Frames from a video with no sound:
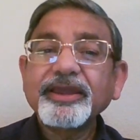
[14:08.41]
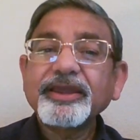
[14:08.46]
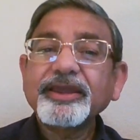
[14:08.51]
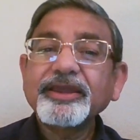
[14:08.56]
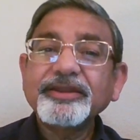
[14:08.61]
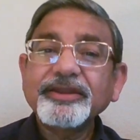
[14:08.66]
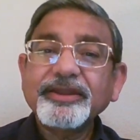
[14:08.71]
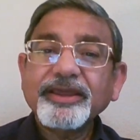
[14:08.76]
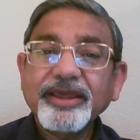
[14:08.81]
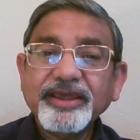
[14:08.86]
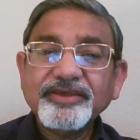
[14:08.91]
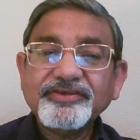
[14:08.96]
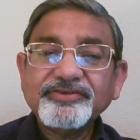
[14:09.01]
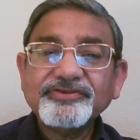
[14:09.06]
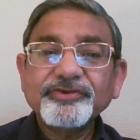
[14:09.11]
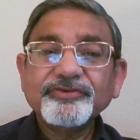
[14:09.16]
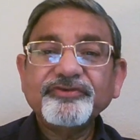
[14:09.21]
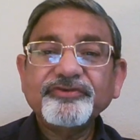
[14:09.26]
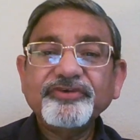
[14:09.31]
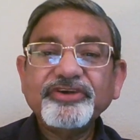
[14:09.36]
In case
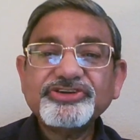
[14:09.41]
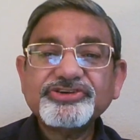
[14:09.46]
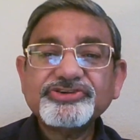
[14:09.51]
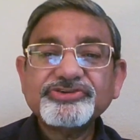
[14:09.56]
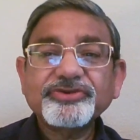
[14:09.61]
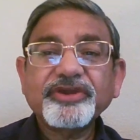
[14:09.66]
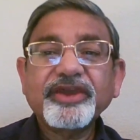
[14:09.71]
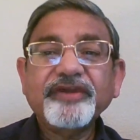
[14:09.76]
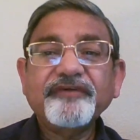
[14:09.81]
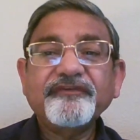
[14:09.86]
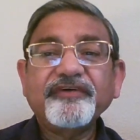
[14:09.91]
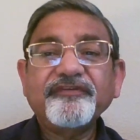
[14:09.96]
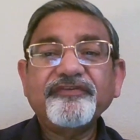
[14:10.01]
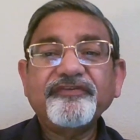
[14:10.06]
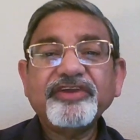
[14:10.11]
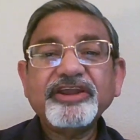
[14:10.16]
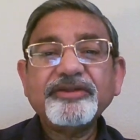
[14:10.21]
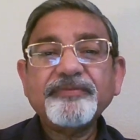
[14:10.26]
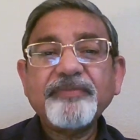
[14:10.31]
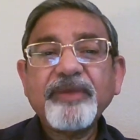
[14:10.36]
you wish to give a
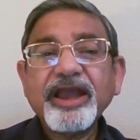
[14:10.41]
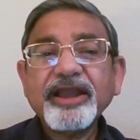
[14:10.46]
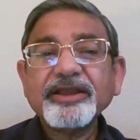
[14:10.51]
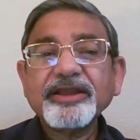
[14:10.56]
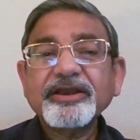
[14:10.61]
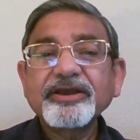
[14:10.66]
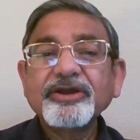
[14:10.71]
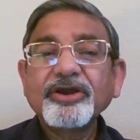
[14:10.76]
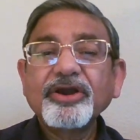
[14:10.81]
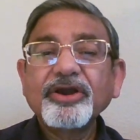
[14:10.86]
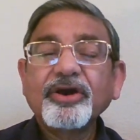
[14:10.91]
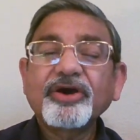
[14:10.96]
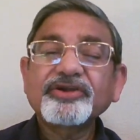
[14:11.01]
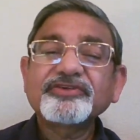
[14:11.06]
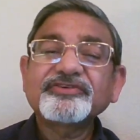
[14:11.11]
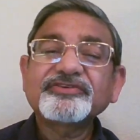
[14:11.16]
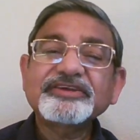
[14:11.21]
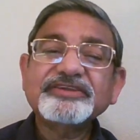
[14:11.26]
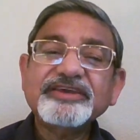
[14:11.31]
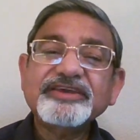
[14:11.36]
feedback or
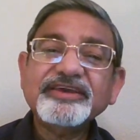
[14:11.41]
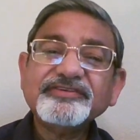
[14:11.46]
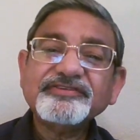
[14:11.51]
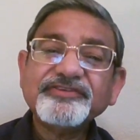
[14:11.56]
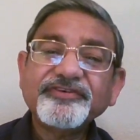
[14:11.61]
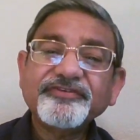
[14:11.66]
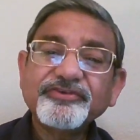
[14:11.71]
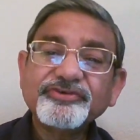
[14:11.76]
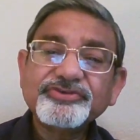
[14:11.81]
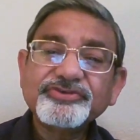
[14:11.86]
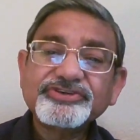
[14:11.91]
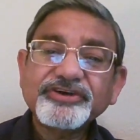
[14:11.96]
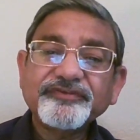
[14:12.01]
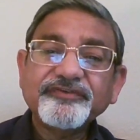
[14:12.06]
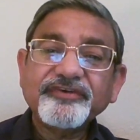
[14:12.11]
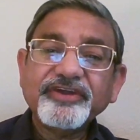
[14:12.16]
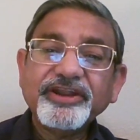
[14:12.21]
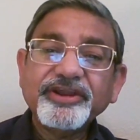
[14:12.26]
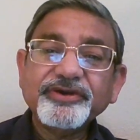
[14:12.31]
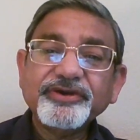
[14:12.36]
suggest future
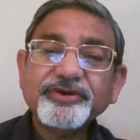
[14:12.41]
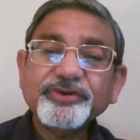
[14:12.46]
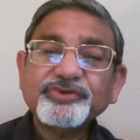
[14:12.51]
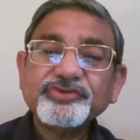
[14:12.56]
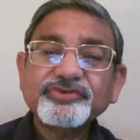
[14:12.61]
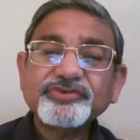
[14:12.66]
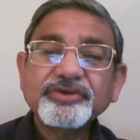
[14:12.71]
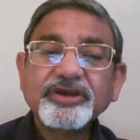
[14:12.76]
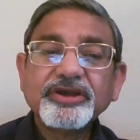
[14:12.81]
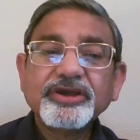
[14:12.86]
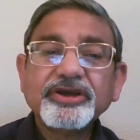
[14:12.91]
videos,